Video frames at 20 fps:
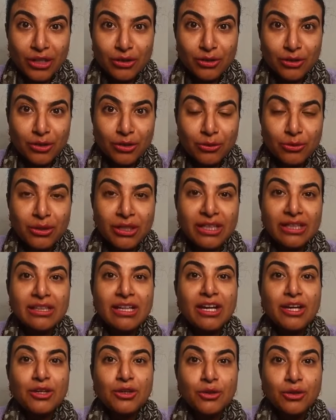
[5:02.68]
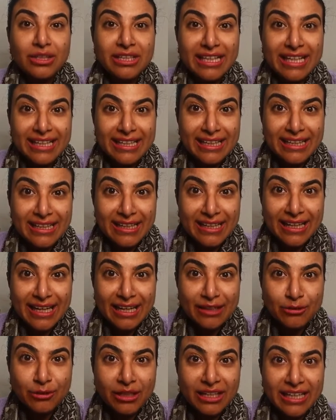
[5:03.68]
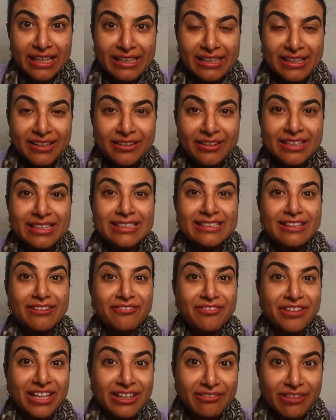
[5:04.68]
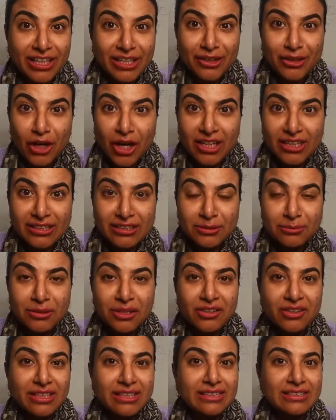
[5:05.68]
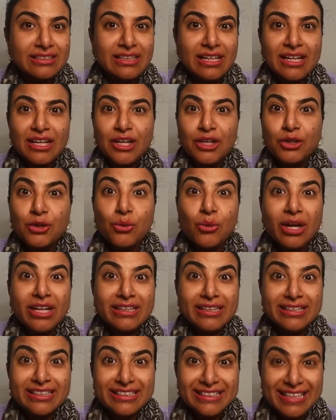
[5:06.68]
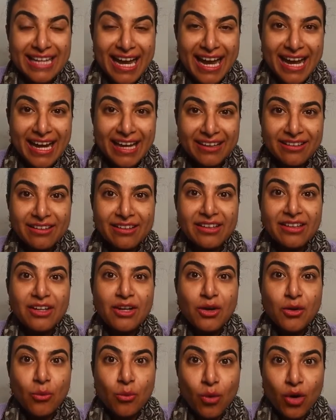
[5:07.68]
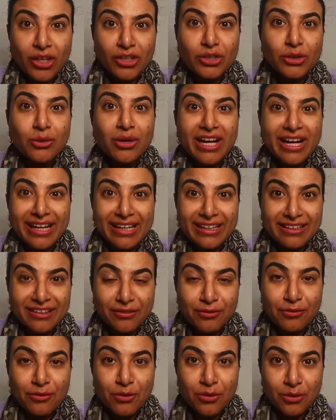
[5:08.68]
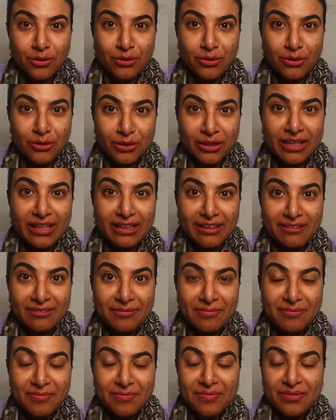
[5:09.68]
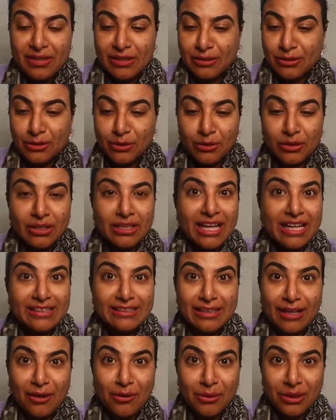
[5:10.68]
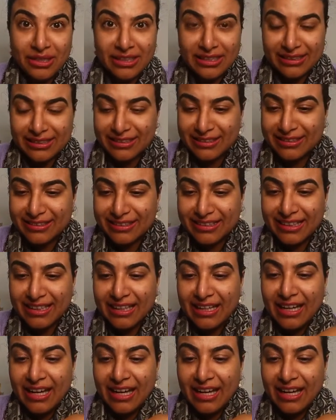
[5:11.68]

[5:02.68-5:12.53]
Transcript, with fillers: what you're doing, you're taking a calculated risk, a very, very knowledgeable risk. You understand what you are headed for, okay? So that's how it is.